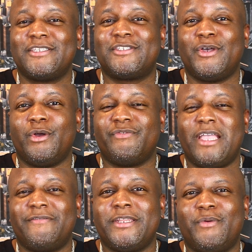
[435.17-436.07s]
So if
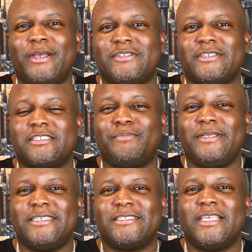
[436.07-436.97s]
you have any questions,
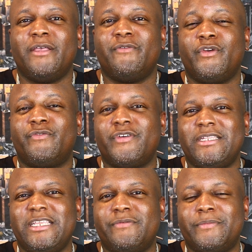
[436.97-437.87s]
please feel free to
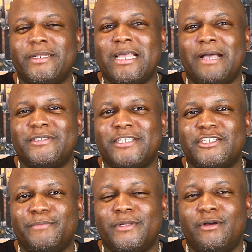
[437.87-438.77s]
leave them in the comment
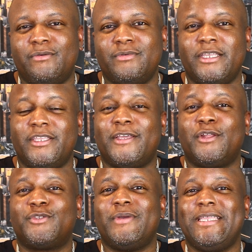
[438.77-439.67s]
section below. You can
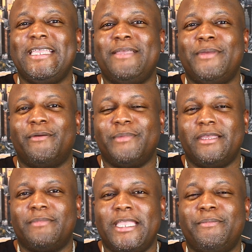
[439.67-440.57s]
also email
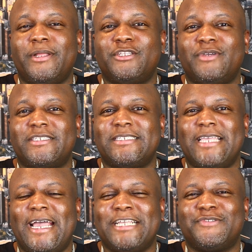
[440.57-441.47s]
me. My email address is
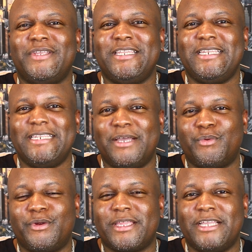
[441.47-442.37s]
ask rinde
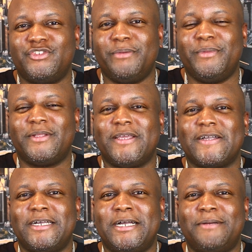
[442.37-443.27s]
network at gmail
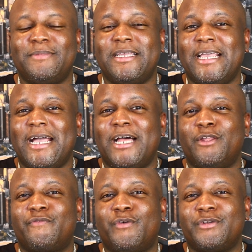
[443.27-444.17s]
dot com. I
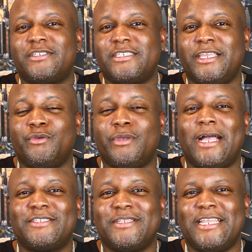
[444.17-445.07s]
look forward to seeing you
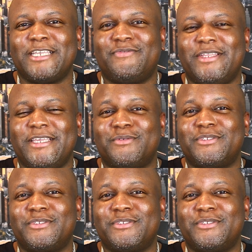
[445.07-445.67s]
guys on the next video.